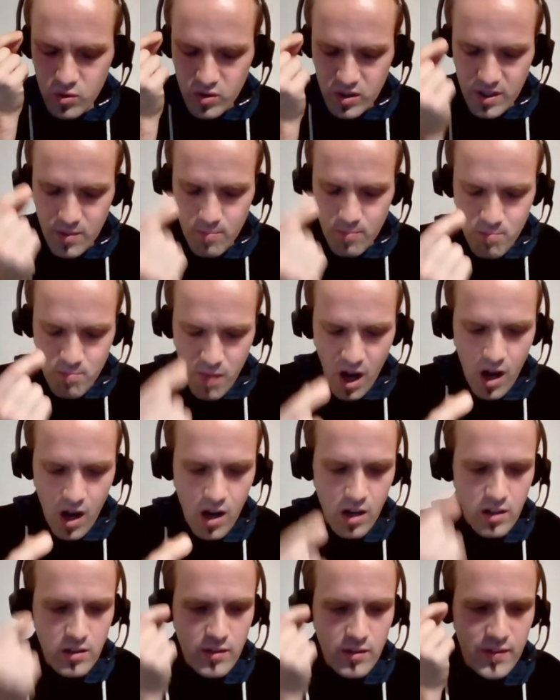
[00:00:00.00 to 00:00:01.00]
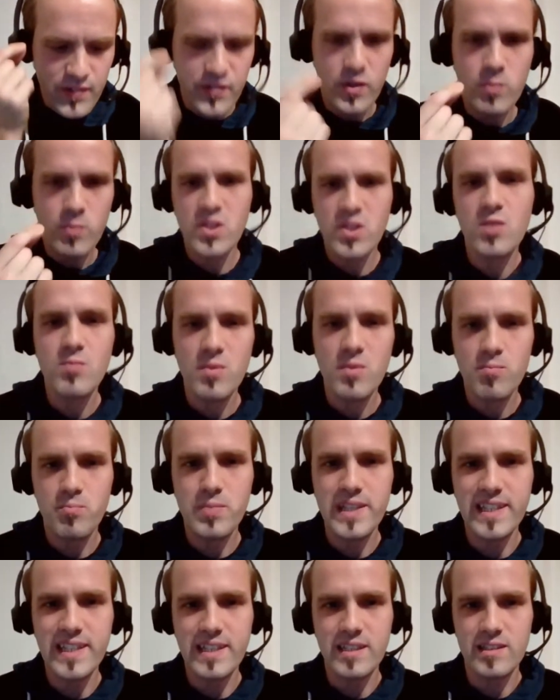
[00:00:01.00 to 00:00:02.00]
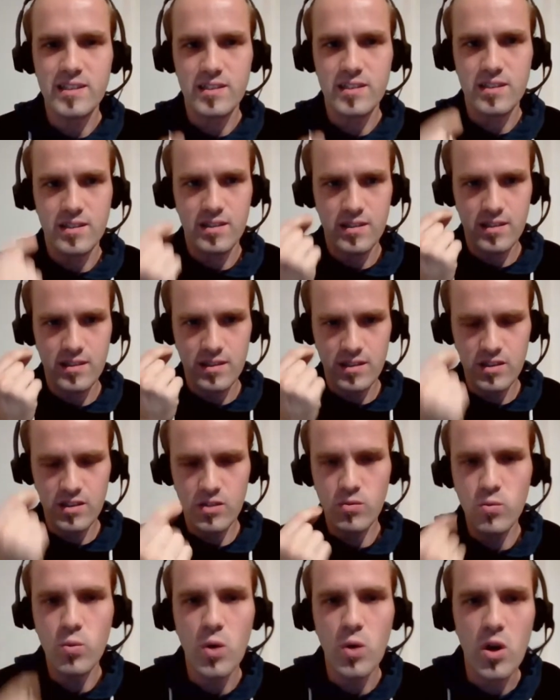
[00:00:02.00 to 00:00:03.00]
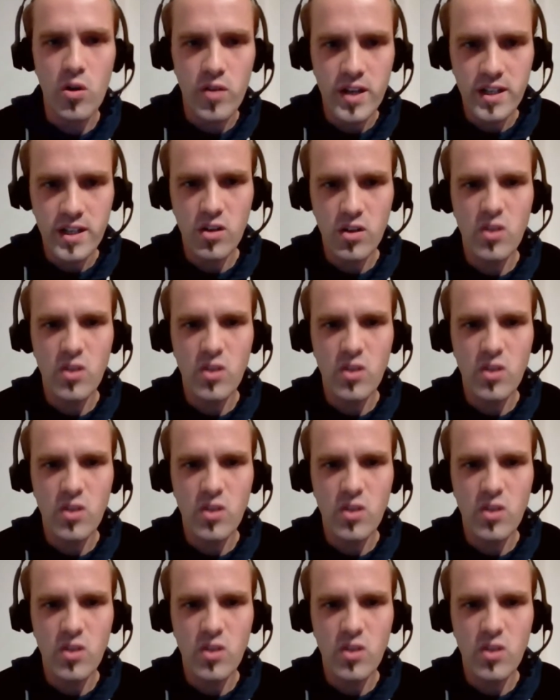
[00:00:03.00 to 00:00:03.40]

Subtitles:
demand from human beings the wearing